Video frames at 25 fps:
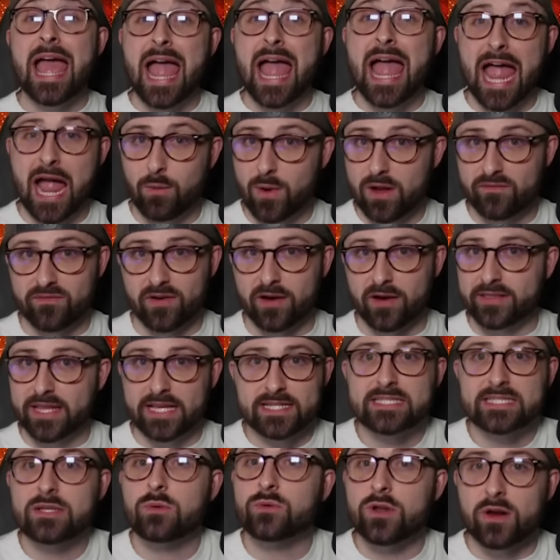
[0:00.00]
However,
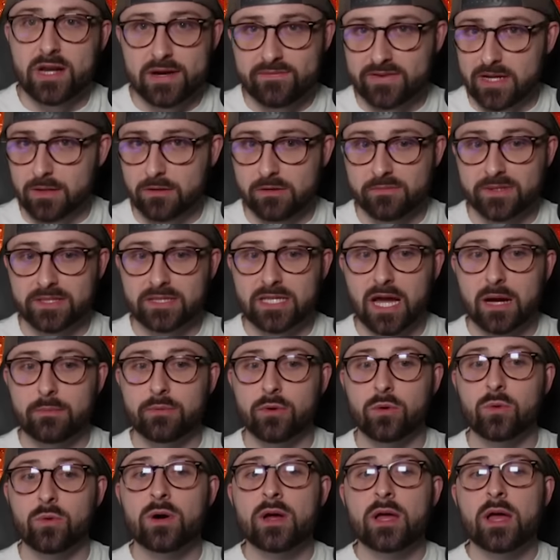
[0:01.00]
they still don't have an upcoming
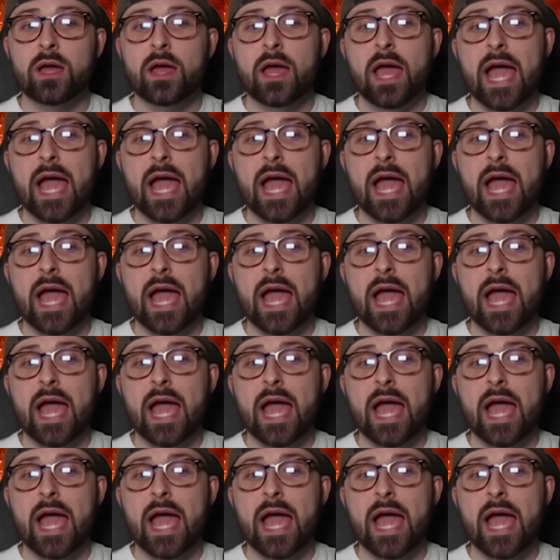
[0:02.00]
double.